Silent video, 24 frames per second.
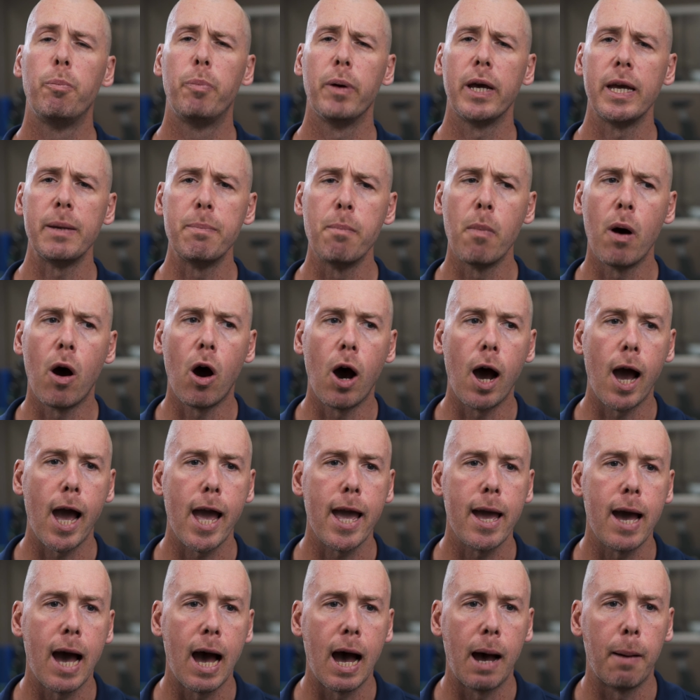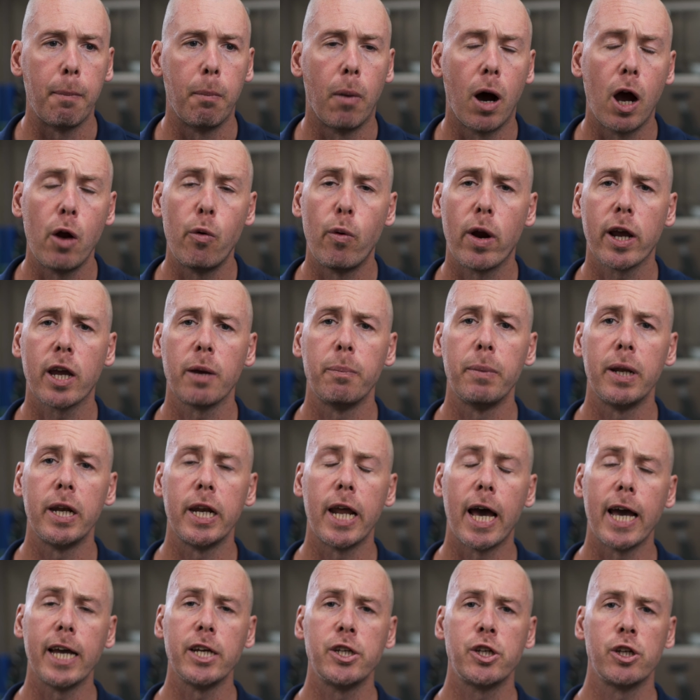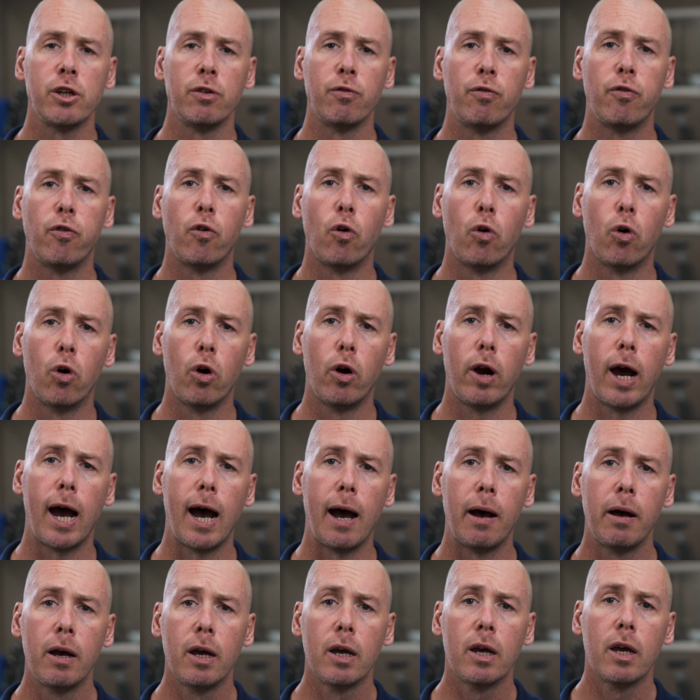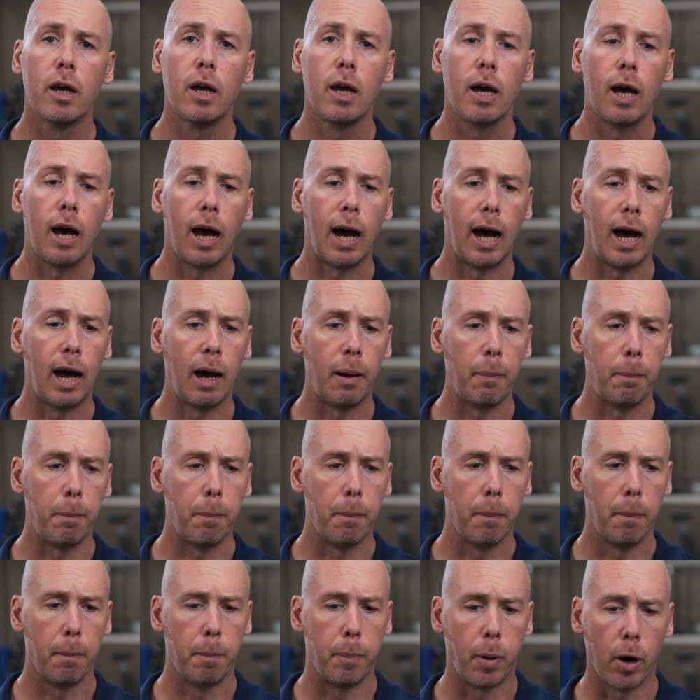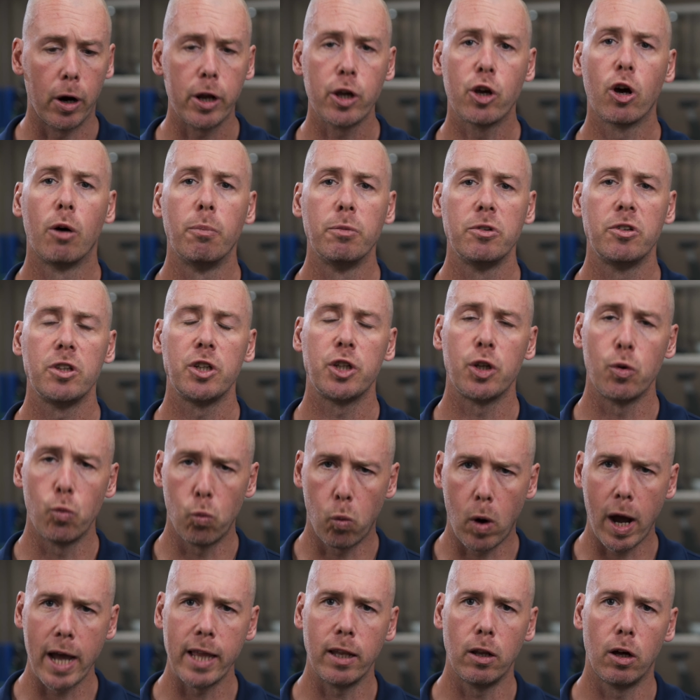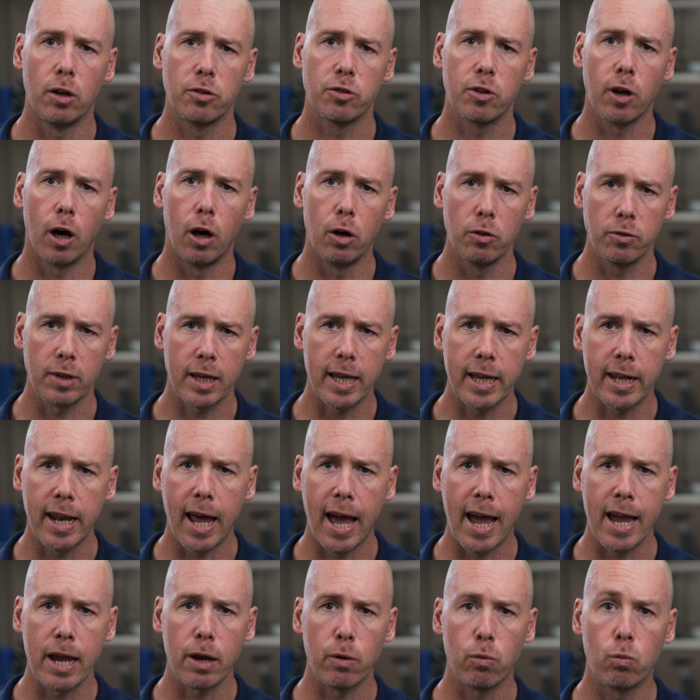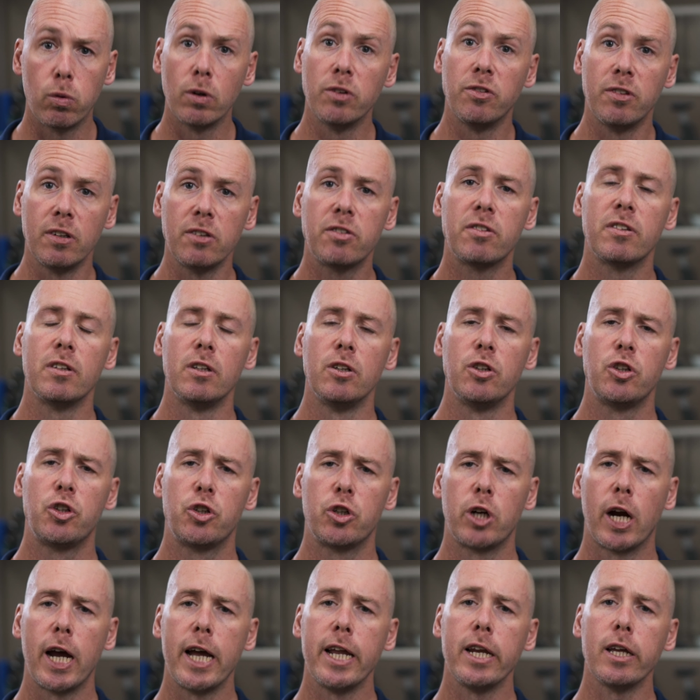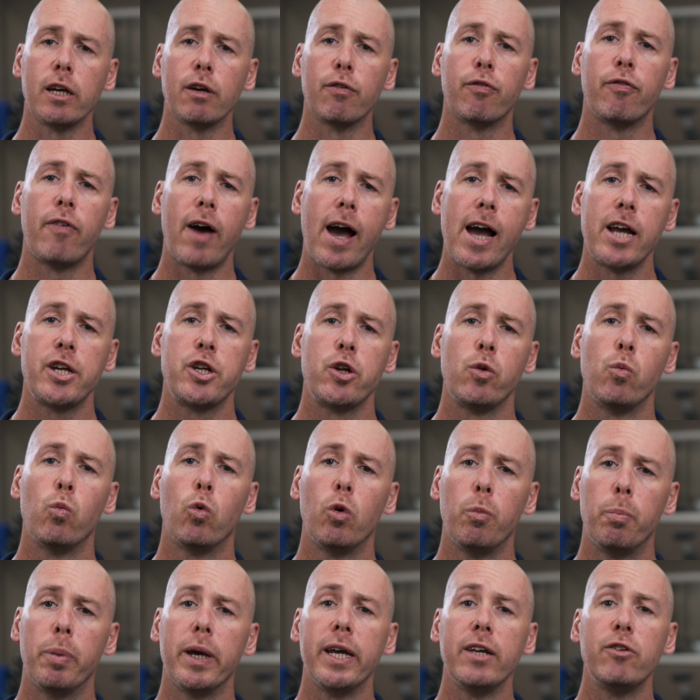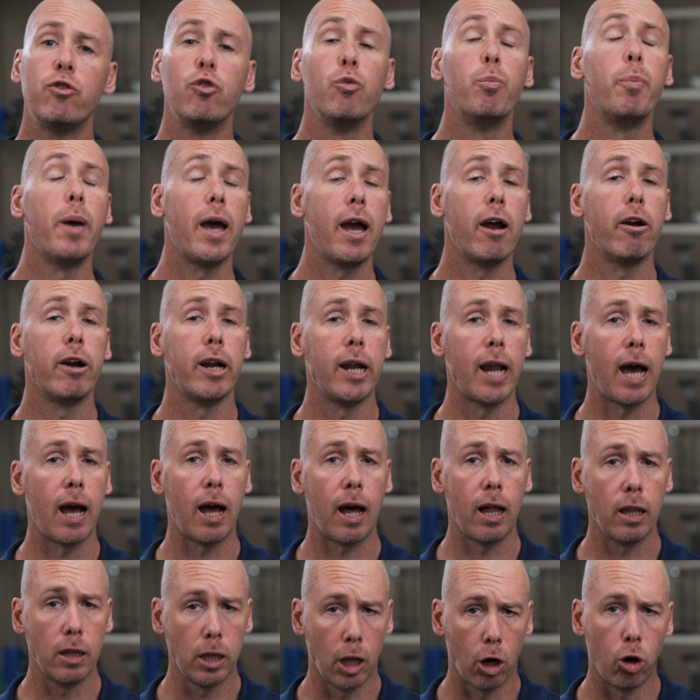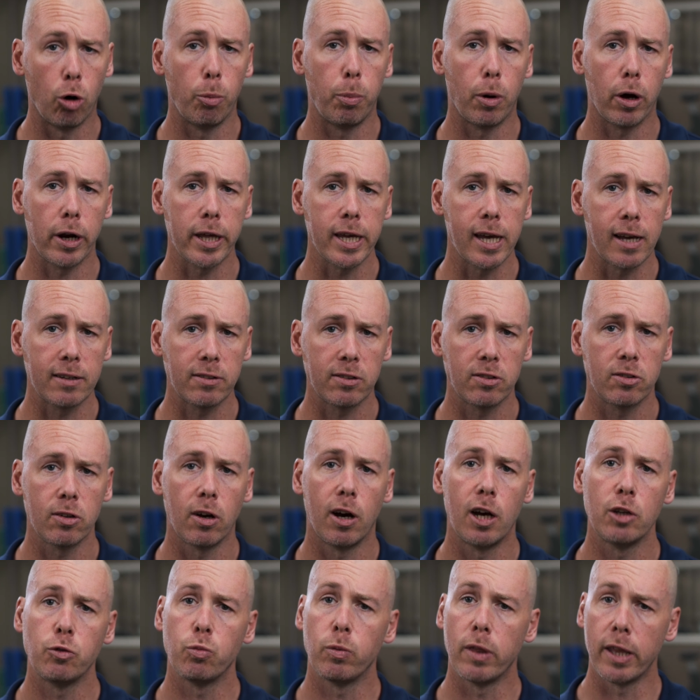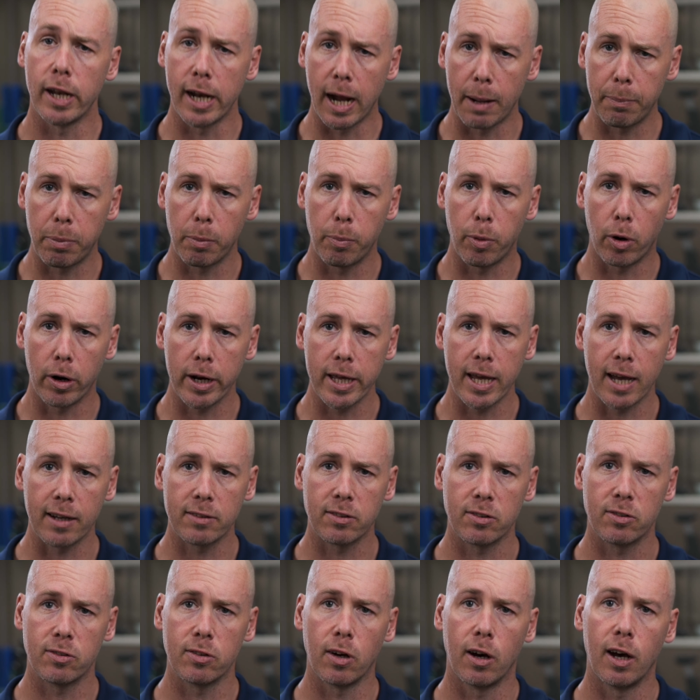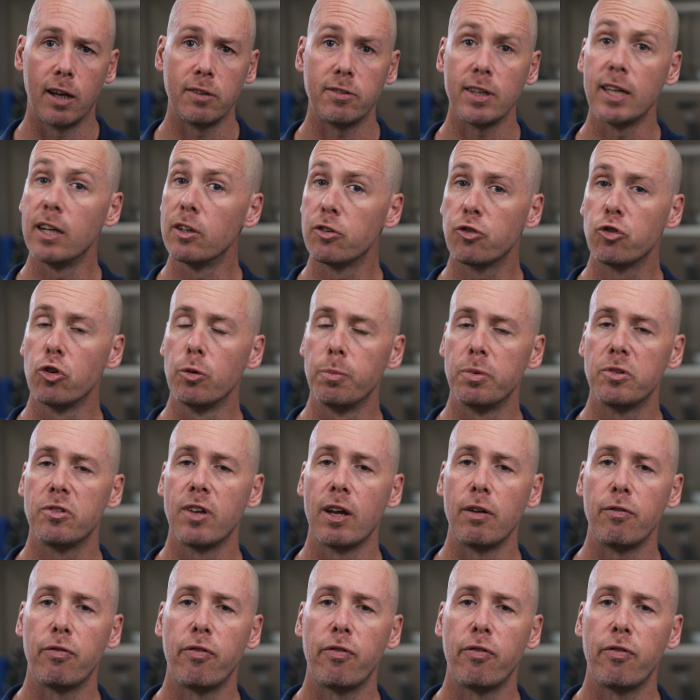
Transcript: be my recommendation for body composition weight loss goals in a resistance training fashion, would be to pair a lower body exercise with an upper body exercise in a superset